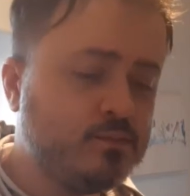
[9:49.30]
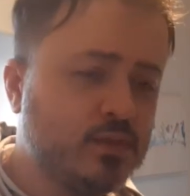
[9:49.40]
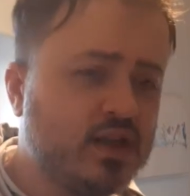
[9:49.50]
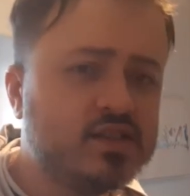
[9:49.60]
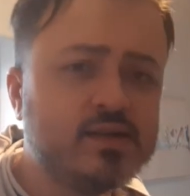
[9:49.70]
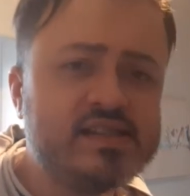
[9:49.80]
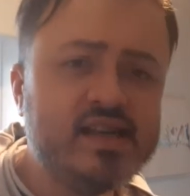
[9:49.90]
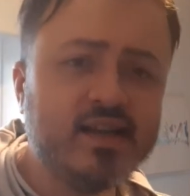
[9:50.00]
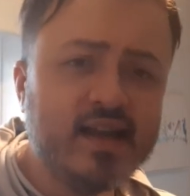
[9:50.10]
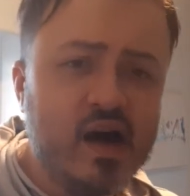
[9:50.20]
That's how I
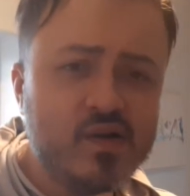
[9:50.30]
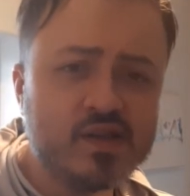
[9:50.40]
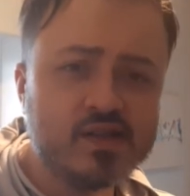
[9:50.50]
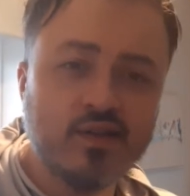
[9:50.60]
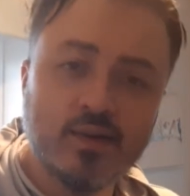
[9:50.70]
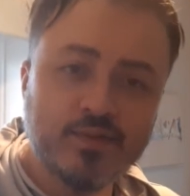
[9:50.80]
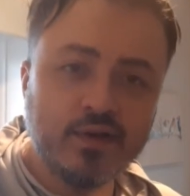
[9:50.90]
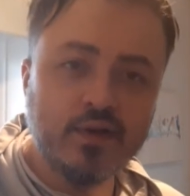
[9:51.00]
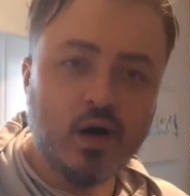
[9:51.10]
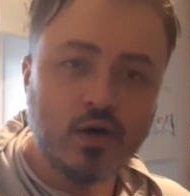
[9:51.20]
see it, down at
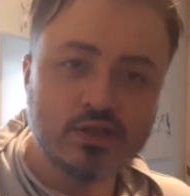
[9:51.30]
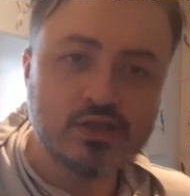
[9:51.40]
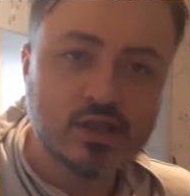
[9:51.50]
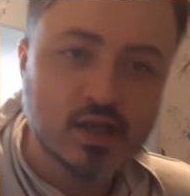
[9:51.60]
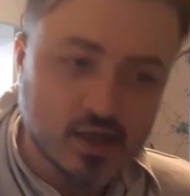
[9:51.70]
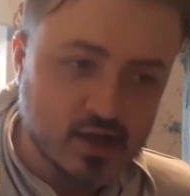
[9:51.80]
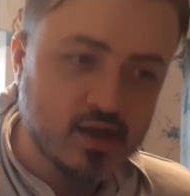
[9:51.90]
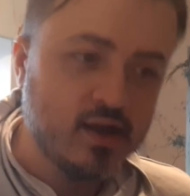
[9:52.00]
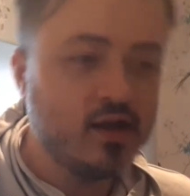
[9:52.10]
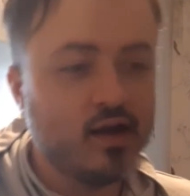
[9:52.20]
Southampton Docks.
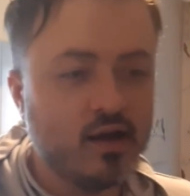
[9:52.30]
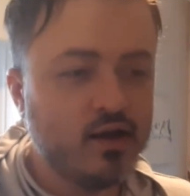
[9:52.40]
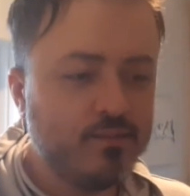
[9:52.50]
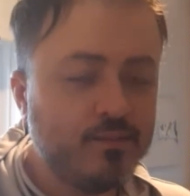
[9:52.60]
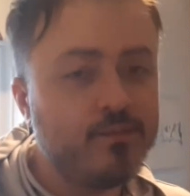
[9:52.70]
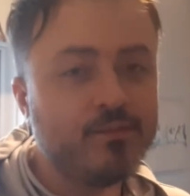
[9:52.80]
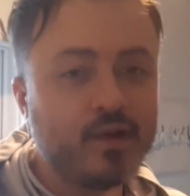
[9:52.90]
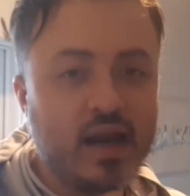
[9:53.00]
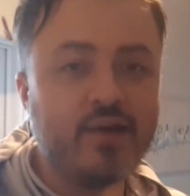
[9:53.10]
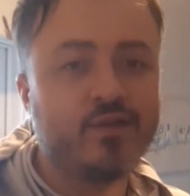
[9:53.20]
The
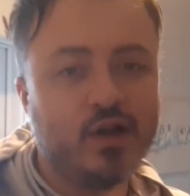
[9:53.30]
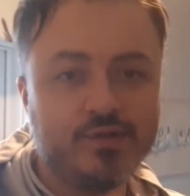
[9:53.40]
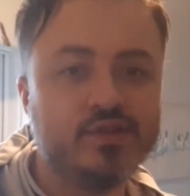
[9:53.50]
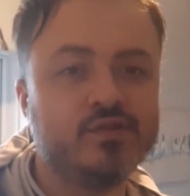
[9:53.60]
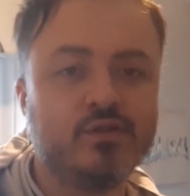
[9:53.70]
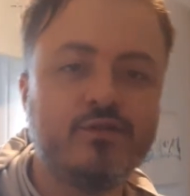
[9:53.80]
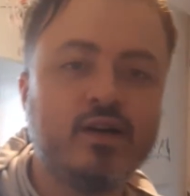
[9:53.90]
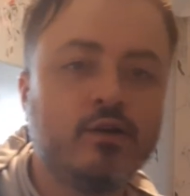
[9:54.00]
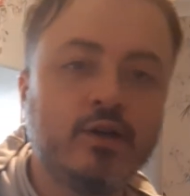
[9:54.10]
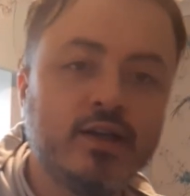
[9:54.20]
leftovers of a
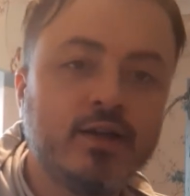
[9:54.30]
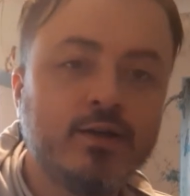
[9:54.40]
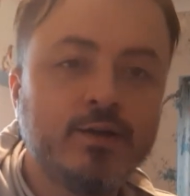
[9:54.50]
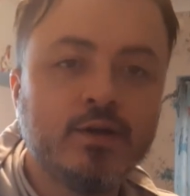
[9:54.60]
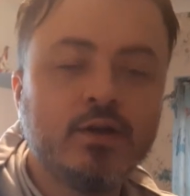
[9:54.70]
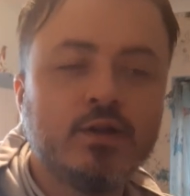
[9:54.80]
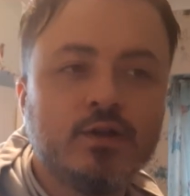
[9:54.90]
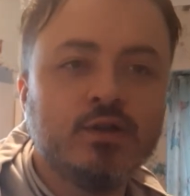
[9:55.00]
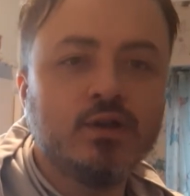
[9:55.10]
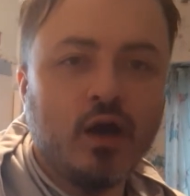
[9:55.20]
ferry,
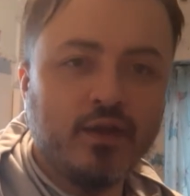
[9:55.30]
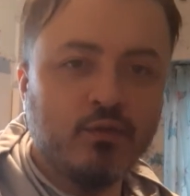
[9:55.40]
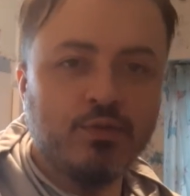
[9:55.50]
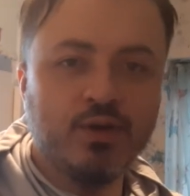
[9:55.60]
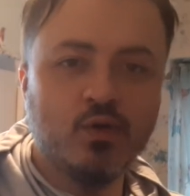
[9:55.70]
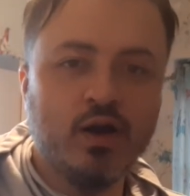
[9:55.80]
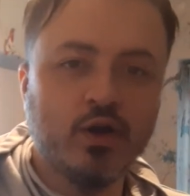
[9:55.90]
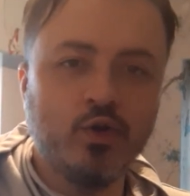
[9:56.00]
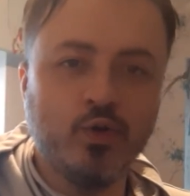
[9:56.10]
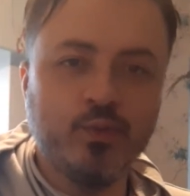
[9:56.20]
I think, would be quite
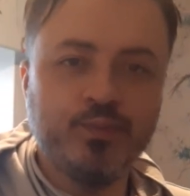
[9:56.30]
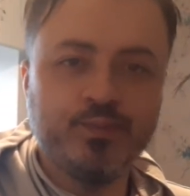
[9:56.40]
cool.